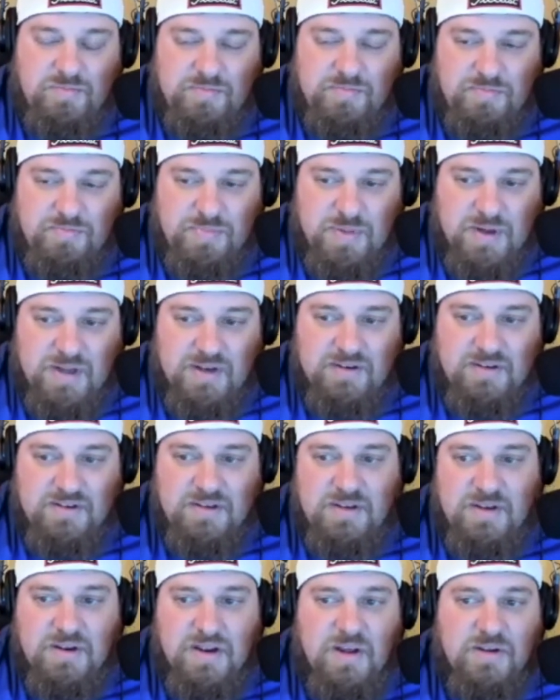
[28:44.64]
But
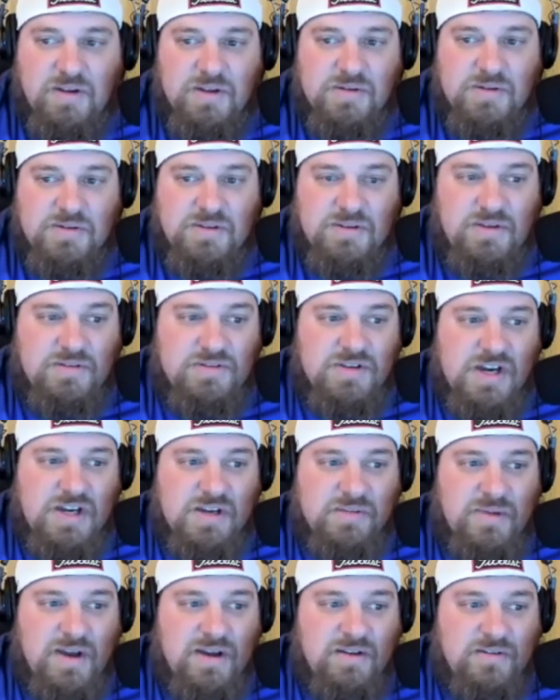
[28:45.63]
you know, we talk
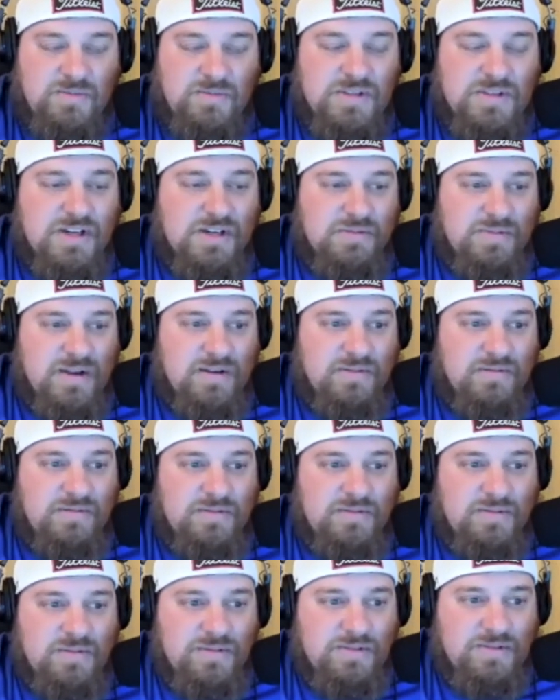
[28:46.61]
about
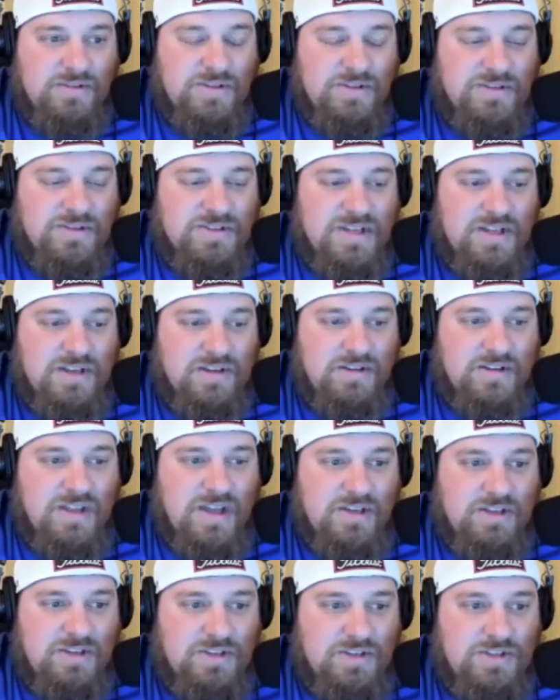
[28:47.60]
you said you
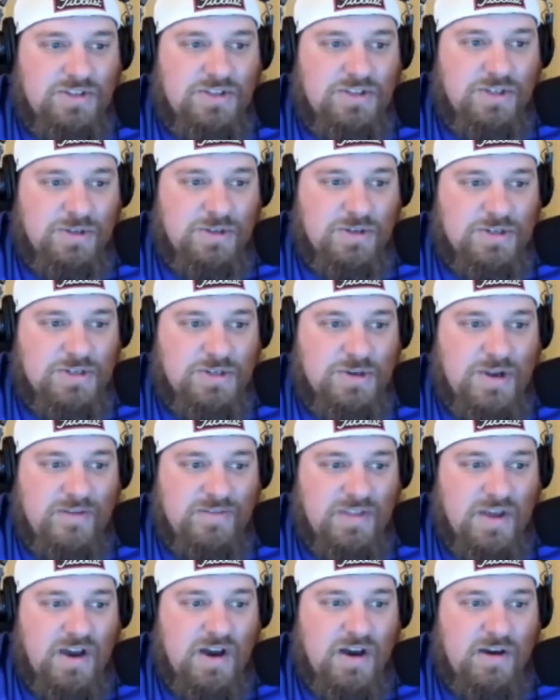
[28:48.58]
like shooters who have
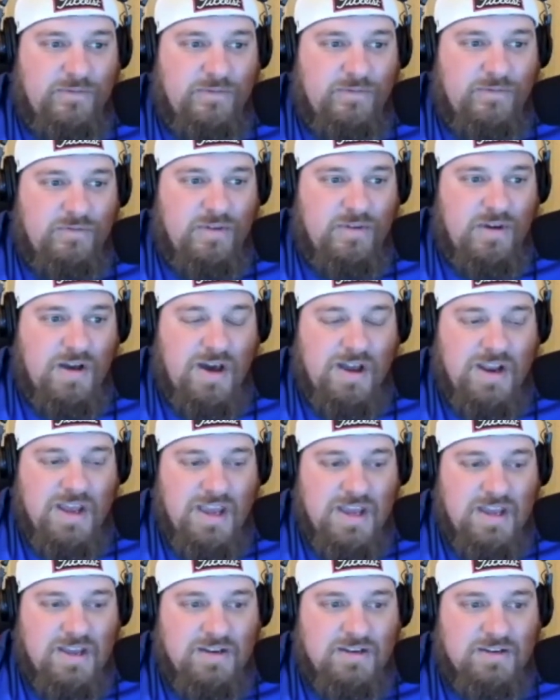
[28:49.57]
the hot
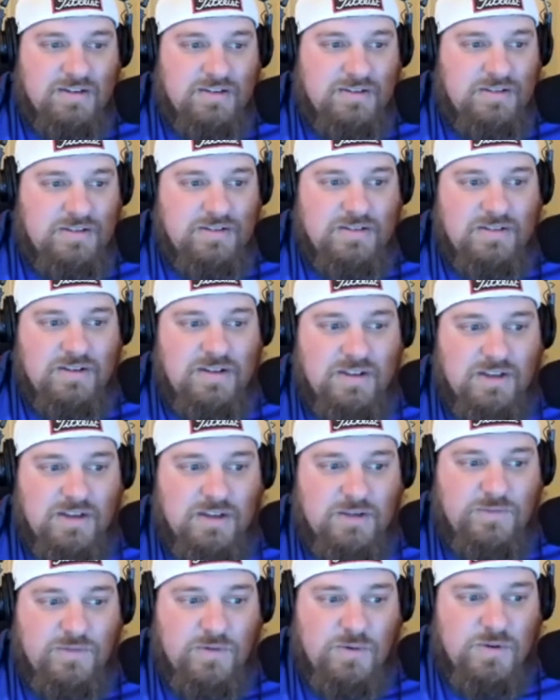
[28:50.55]
hand, the
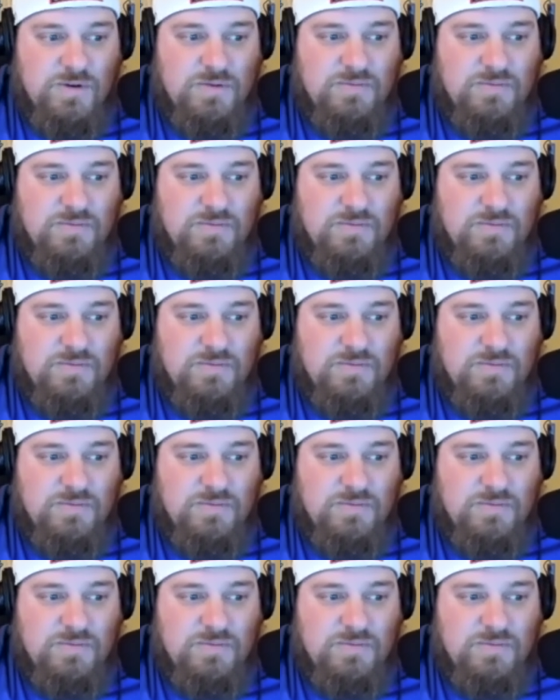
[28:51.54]
good form.